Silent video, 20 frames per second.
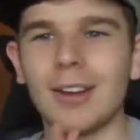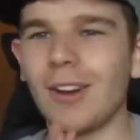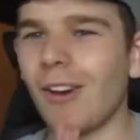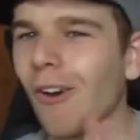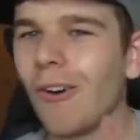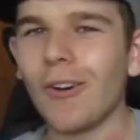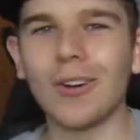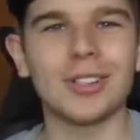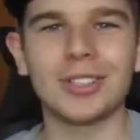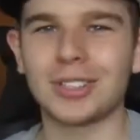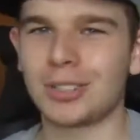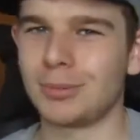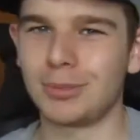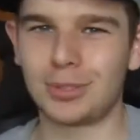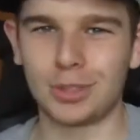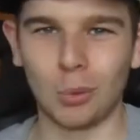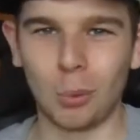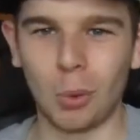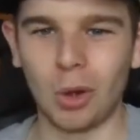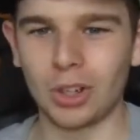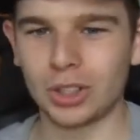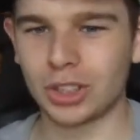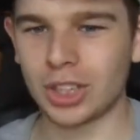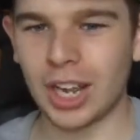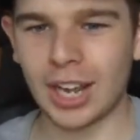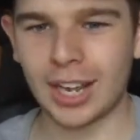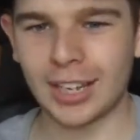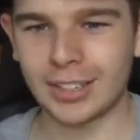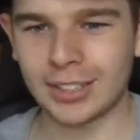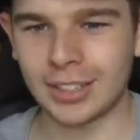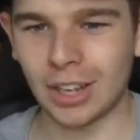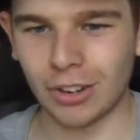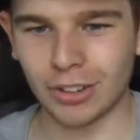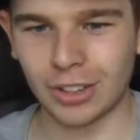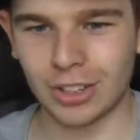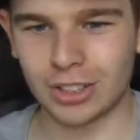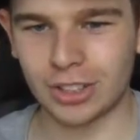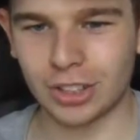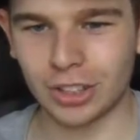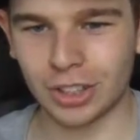awesome to watch. And
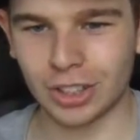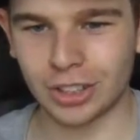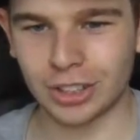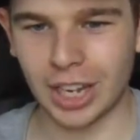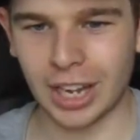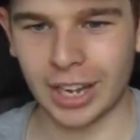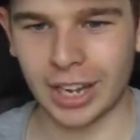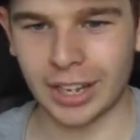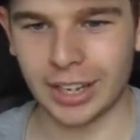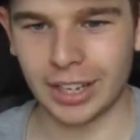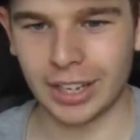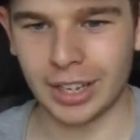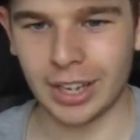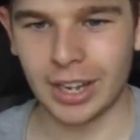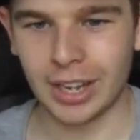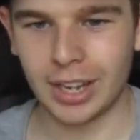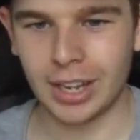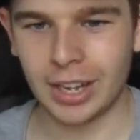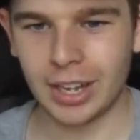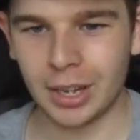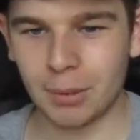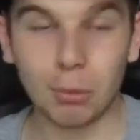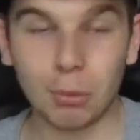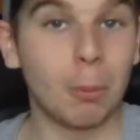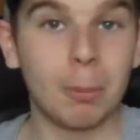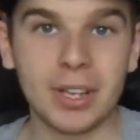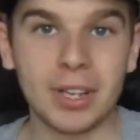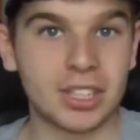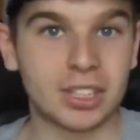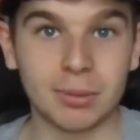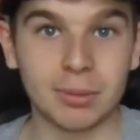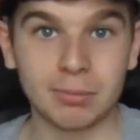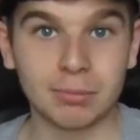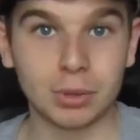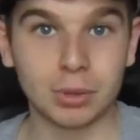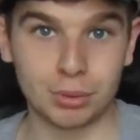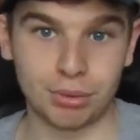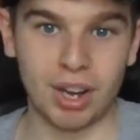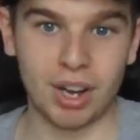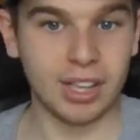honest to God, I will miss them
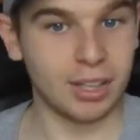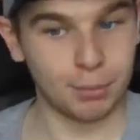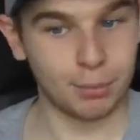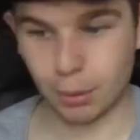greatly.